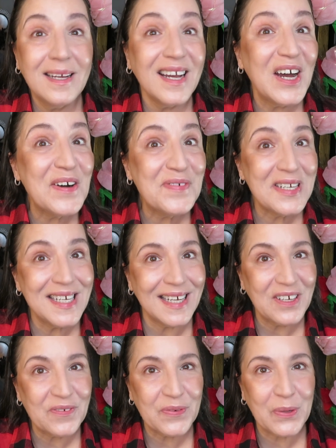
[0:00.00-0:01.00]

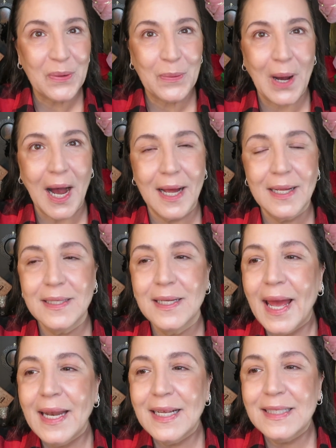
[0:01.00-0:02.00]
coveting for a while,
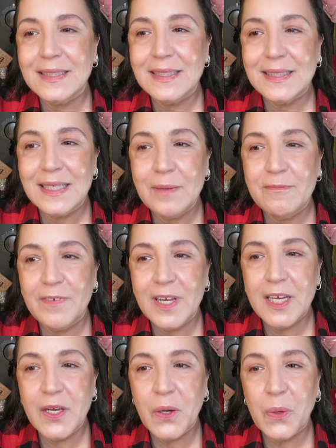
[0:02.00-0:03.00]
and it's the same
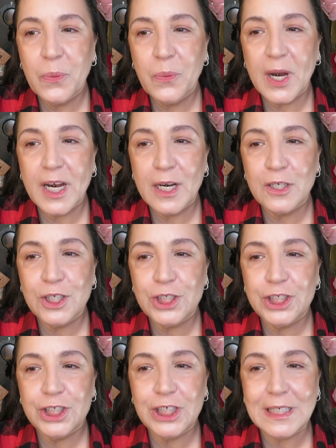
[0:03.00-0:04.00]
video where
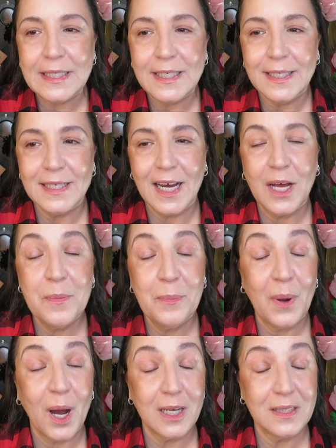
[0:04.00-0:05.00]
she
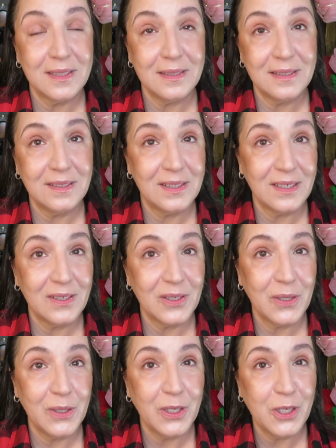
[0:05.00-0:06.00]
unboxes
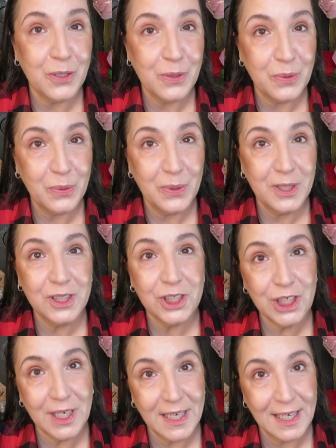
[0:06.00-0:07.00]
her new
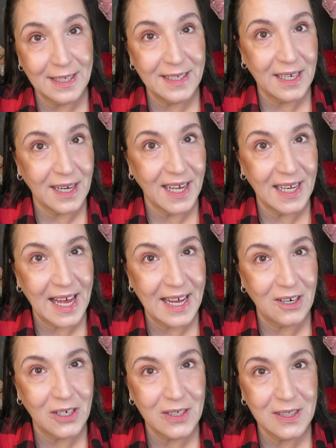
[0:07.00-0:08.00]
Chanel
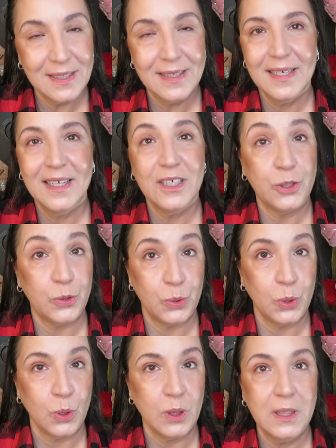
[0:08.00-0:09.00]
highlighter,
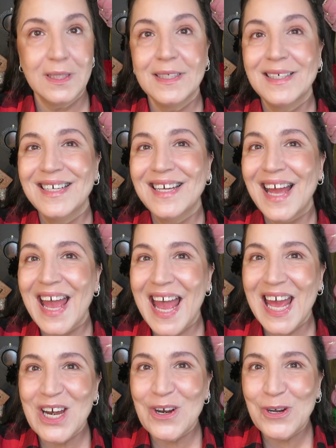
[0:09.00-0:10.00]
drool,
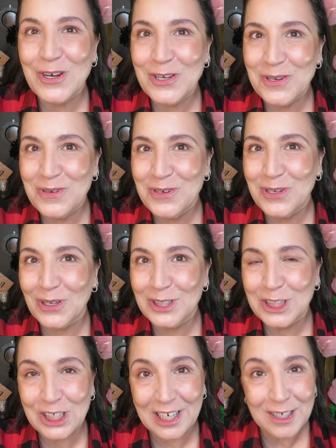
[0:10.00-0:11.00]
and her new
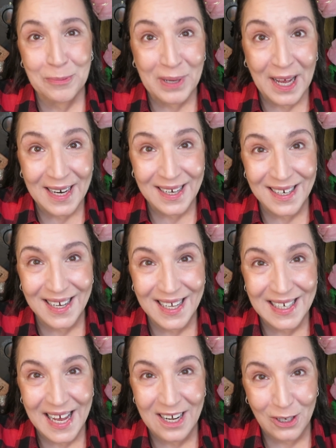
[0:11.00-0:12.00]
Dolce & Gabbana
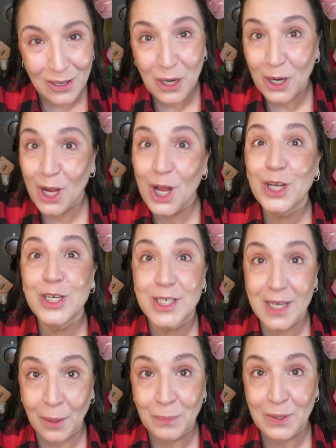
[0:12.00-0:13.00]
highlighter,
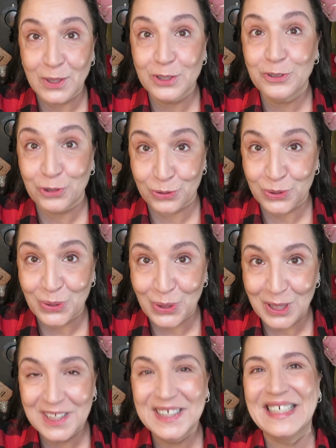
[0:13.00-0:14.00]
double
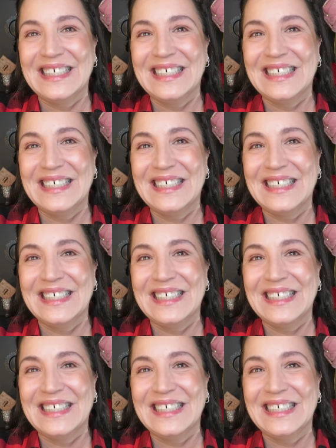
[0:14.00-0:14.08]
drool.